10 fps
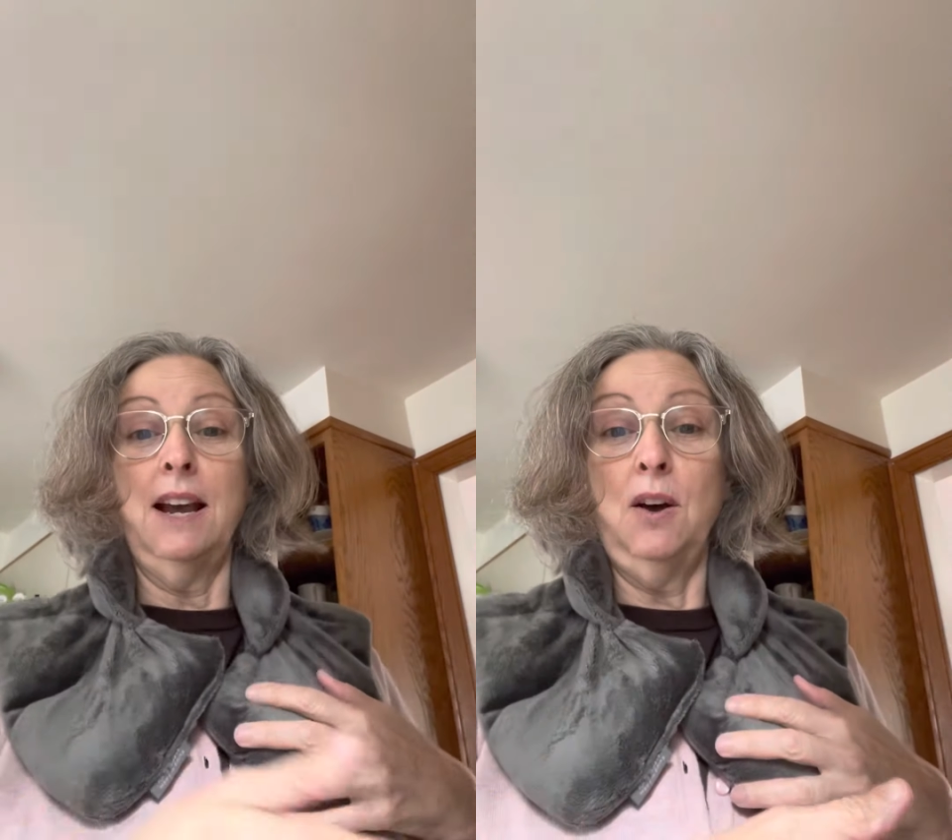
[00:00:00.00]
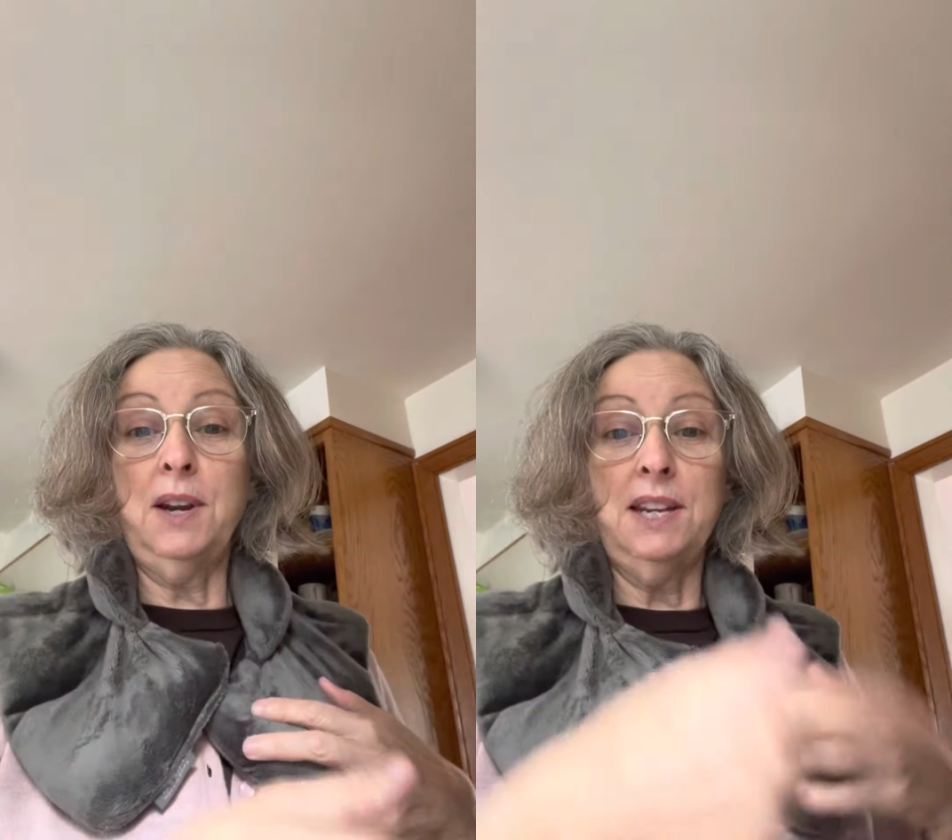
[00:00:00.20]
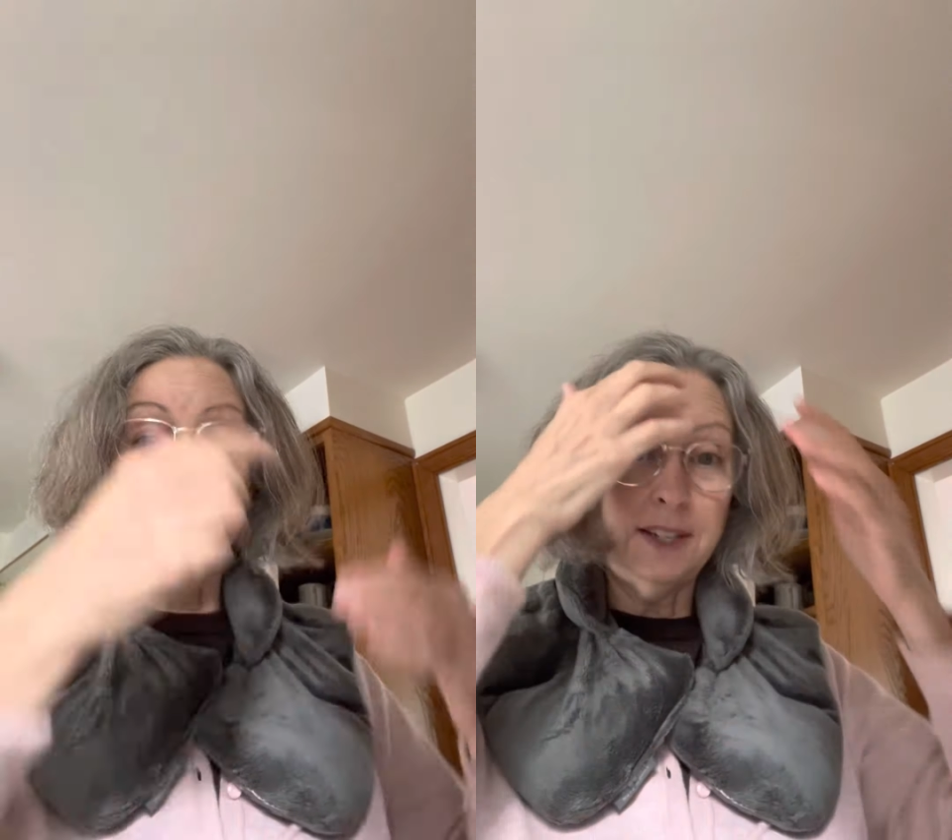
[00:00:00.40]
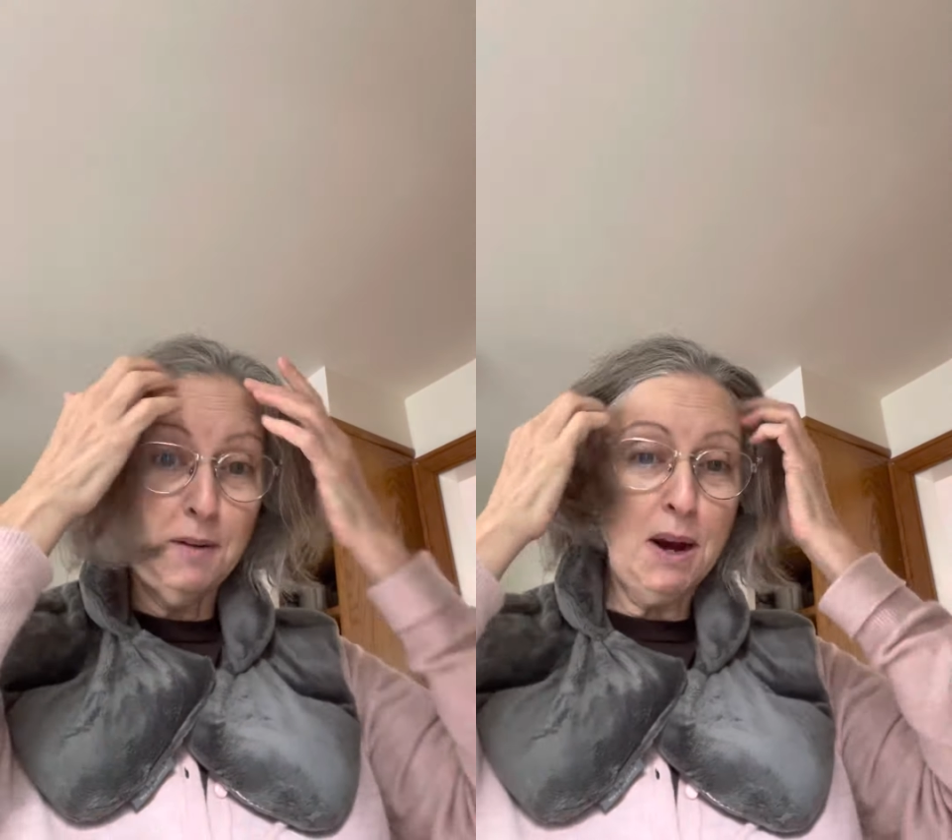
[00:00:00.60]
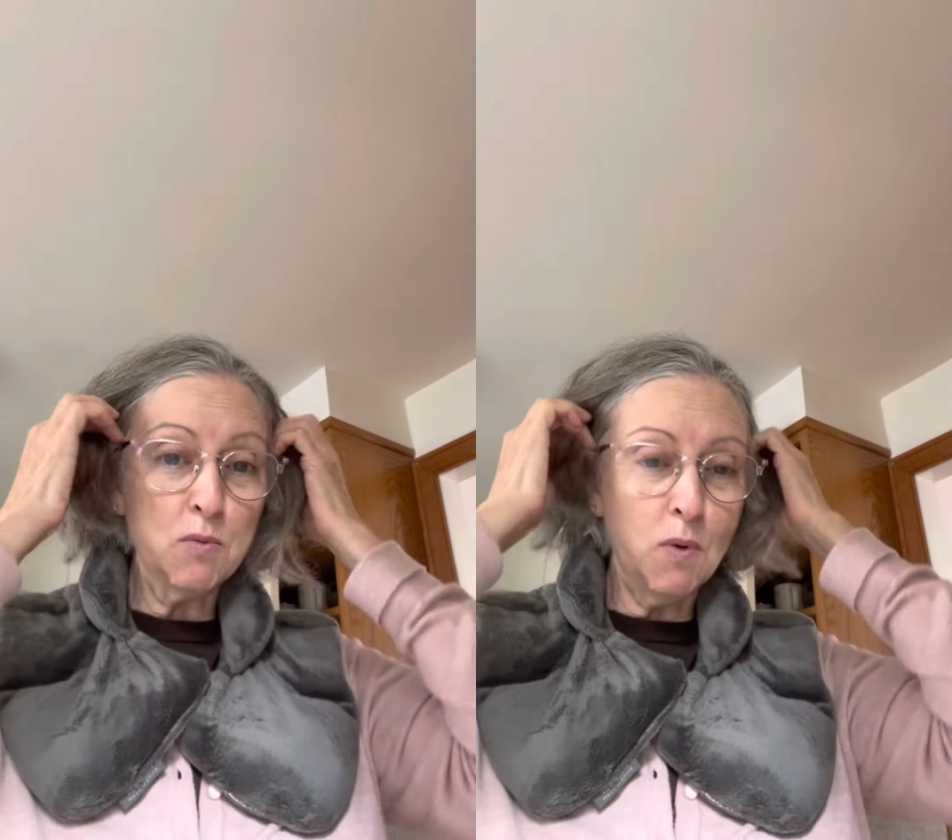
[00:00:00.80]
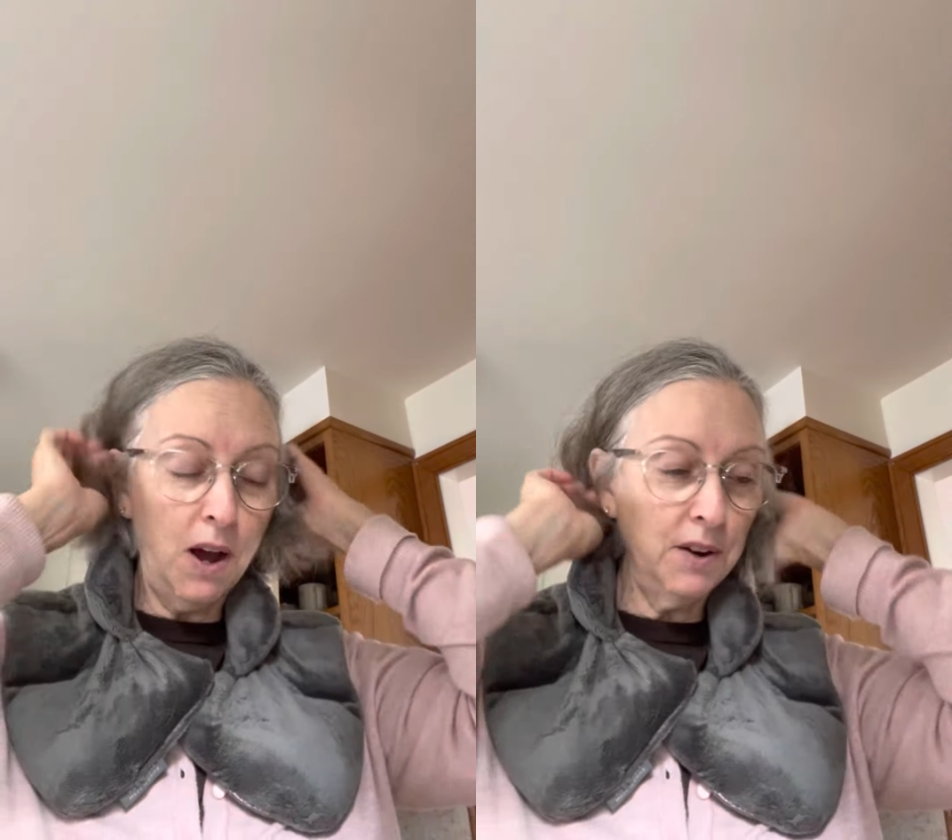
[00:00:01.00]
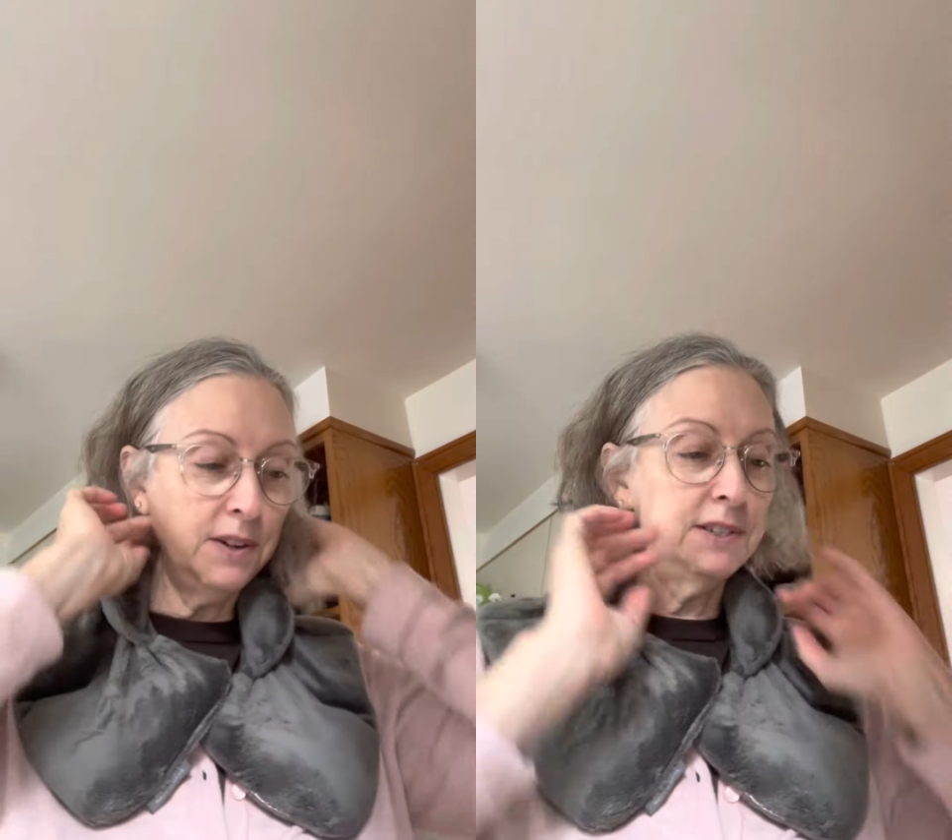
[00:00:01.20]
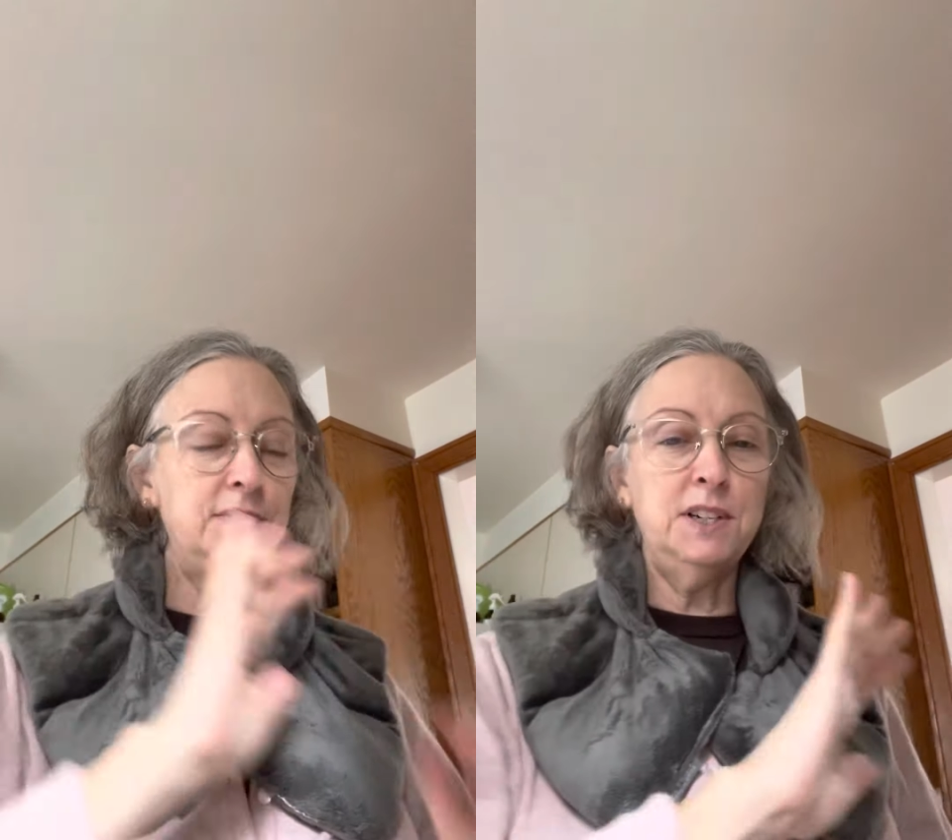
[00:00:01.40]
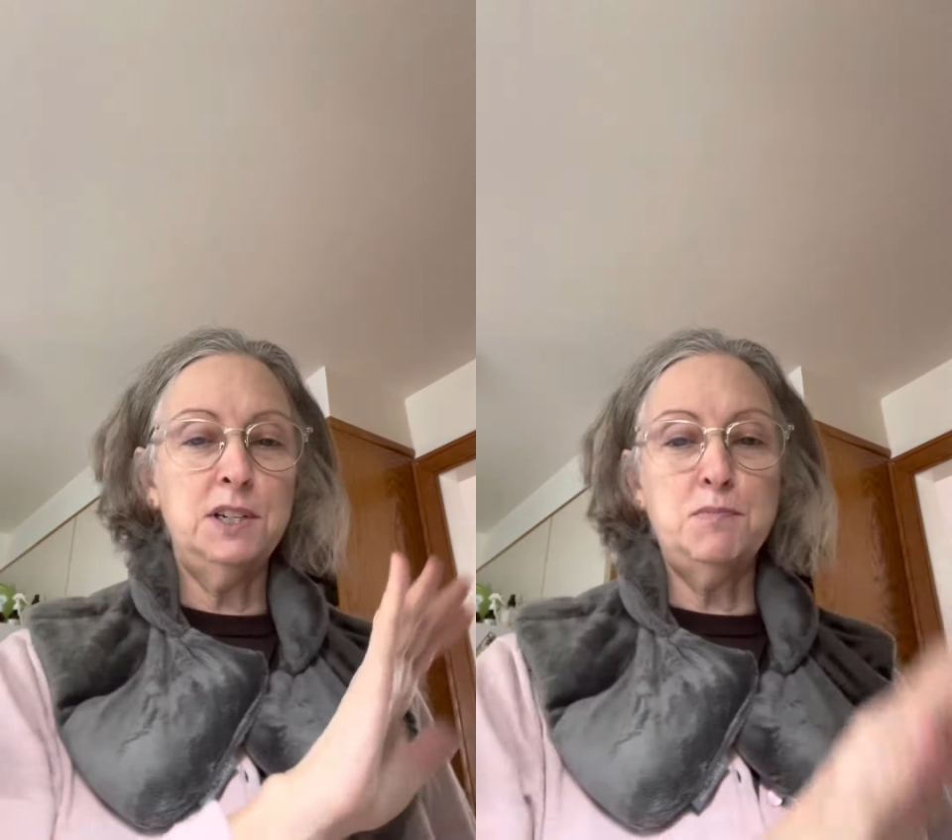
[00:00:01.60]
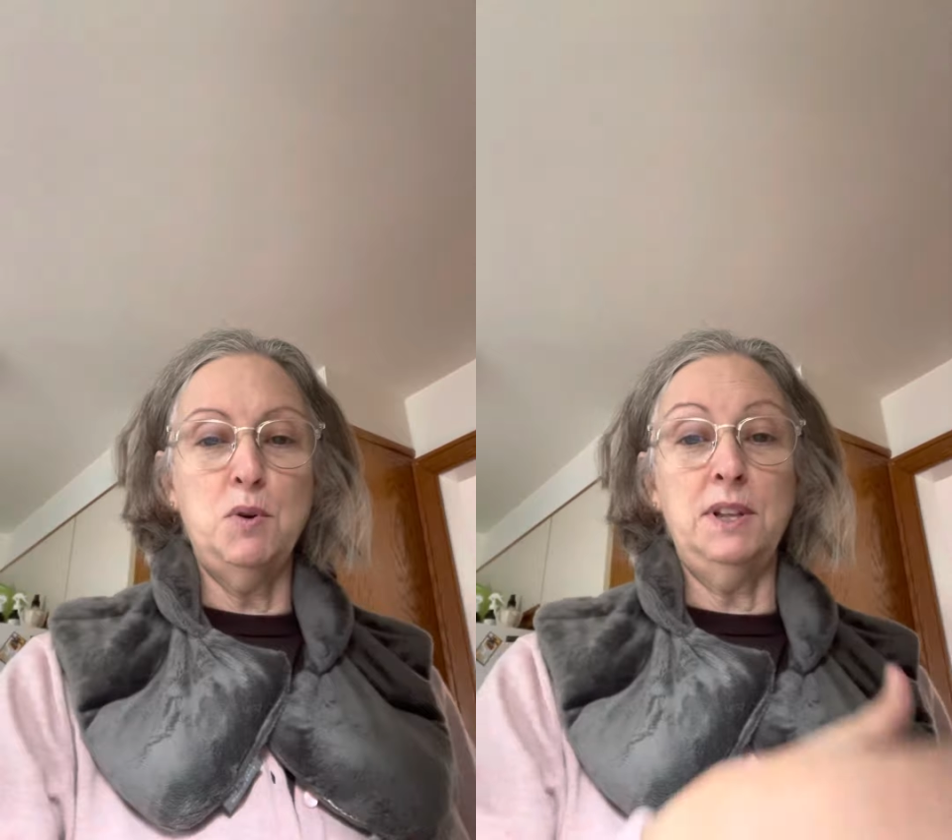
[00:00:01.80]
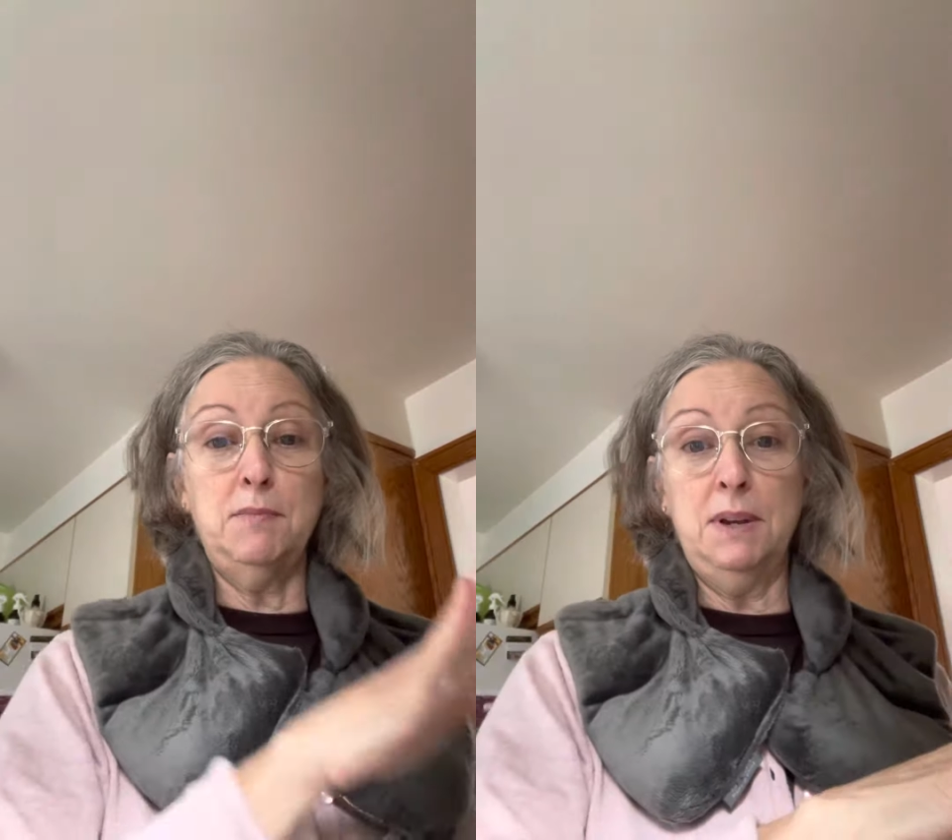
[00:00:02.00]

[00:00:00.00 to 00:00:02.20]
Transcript: Okay, so now my water is finished boiling,